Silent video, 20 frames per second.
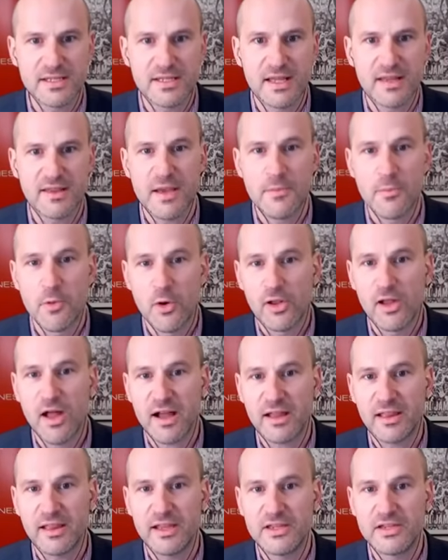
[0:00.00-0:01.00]
that they're more
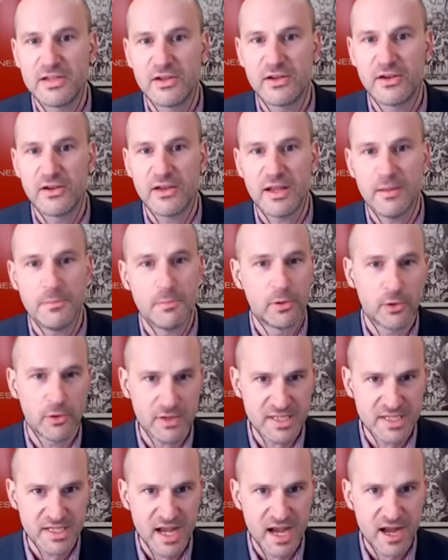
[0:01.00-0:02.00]
likely to employ
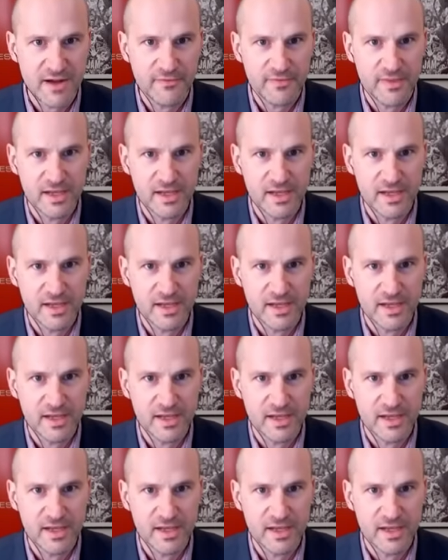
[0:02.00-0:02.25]
staff than